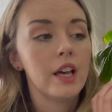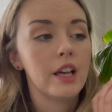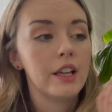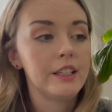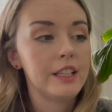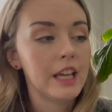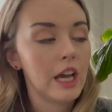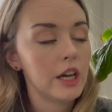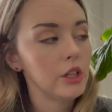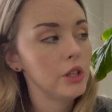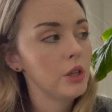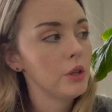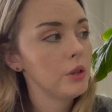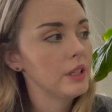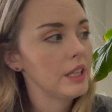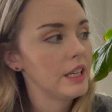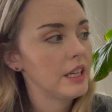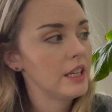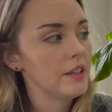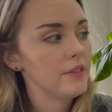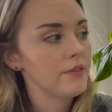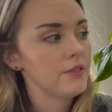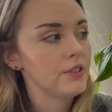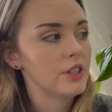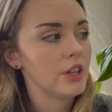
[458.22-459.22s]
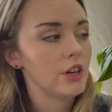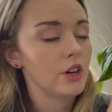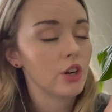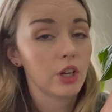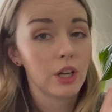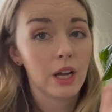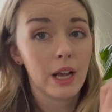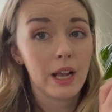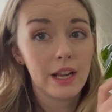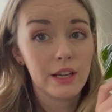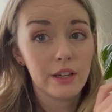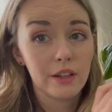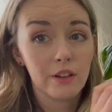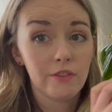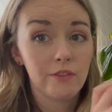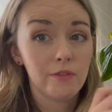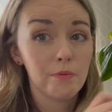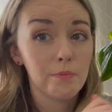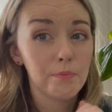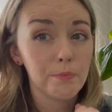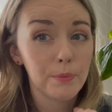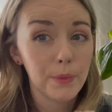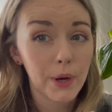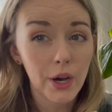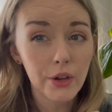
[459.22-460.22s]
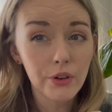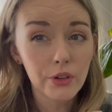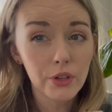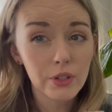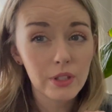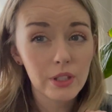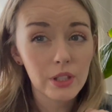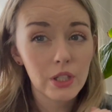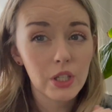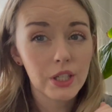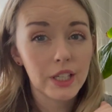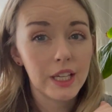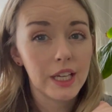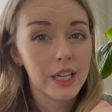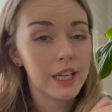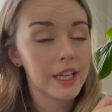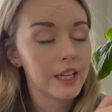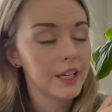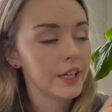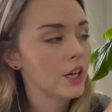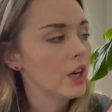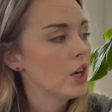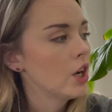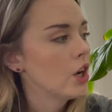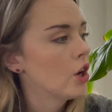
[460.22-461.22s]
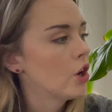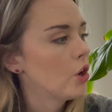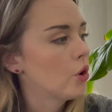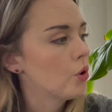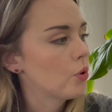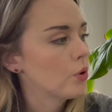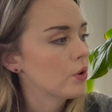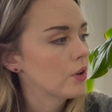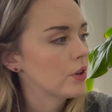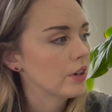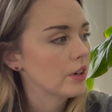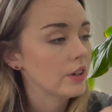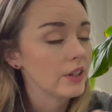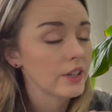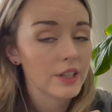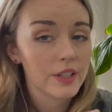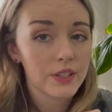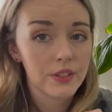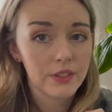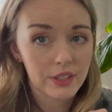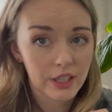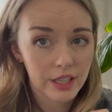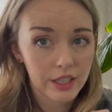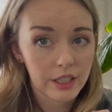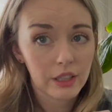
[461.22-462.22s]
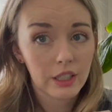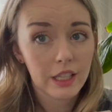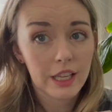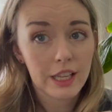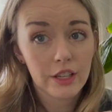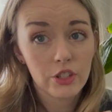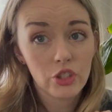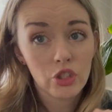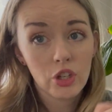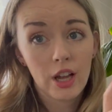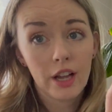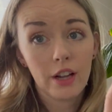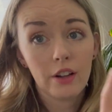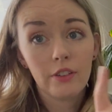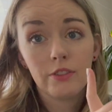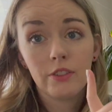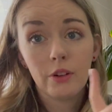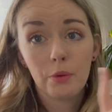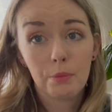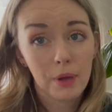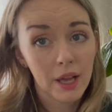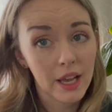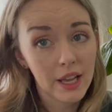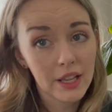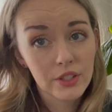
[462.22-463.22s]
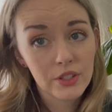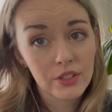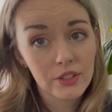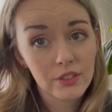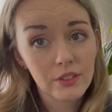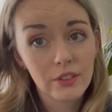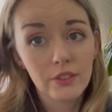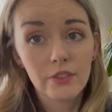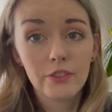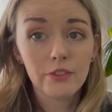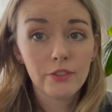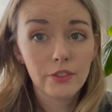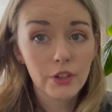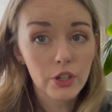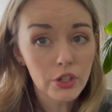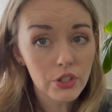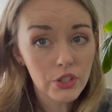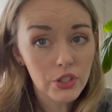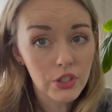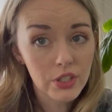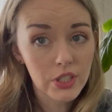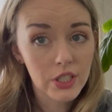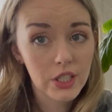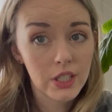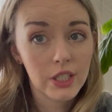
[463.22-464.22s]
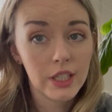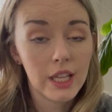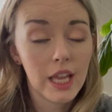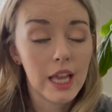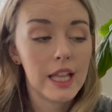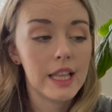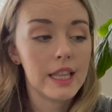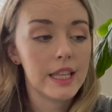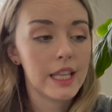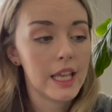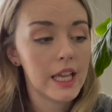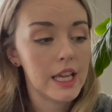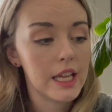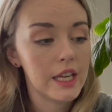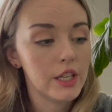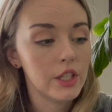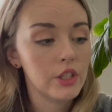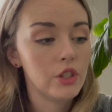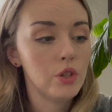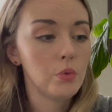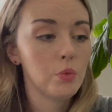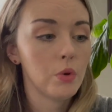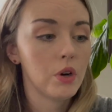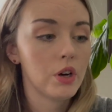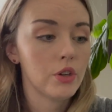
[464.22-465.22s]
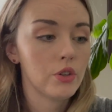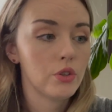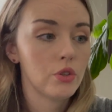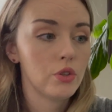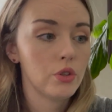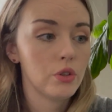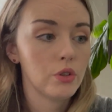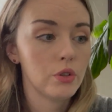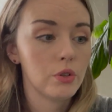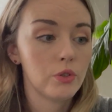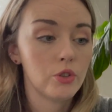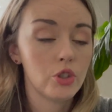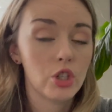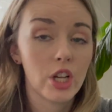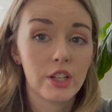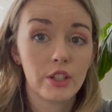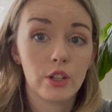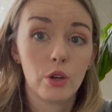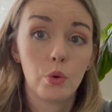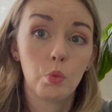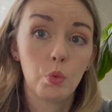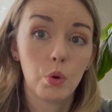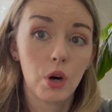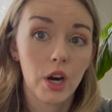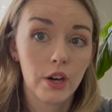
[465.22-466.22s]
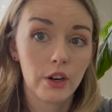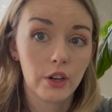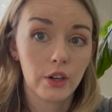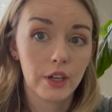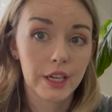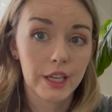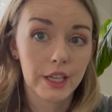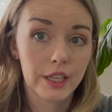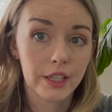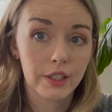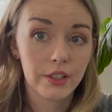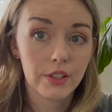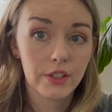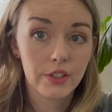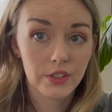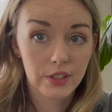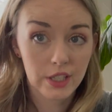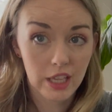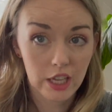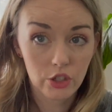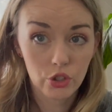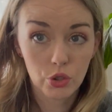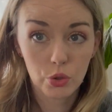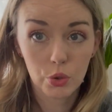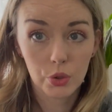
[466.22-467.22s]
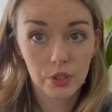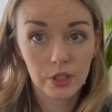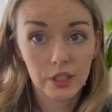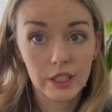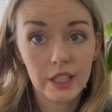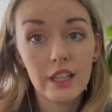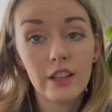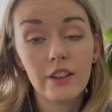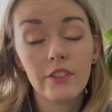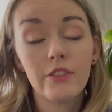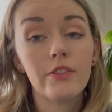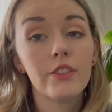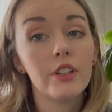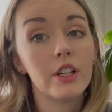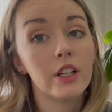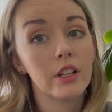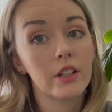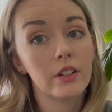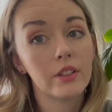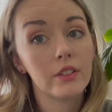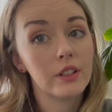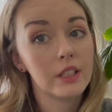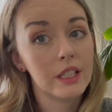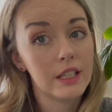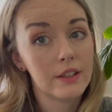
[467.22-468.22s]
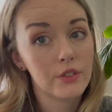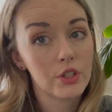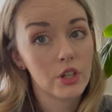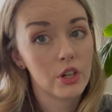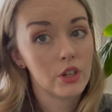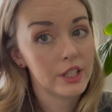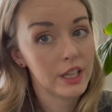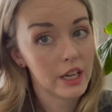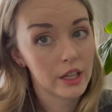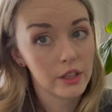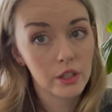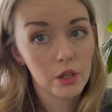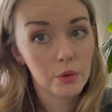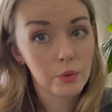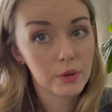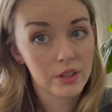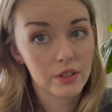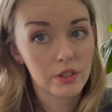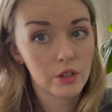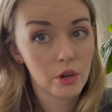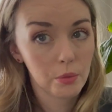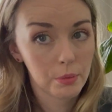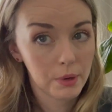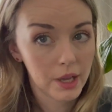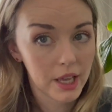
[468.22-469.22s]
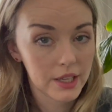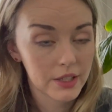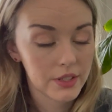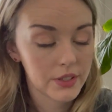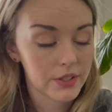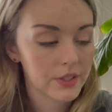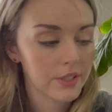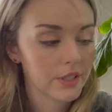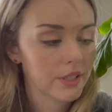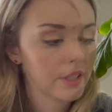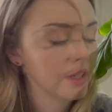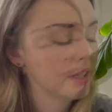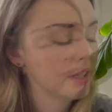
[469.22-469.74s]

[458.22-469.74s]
yellow leaves that are kind of mottled looking or sickly. Check for pests first, and then you want to check your watering schedule if your leaves are yellow with no pests.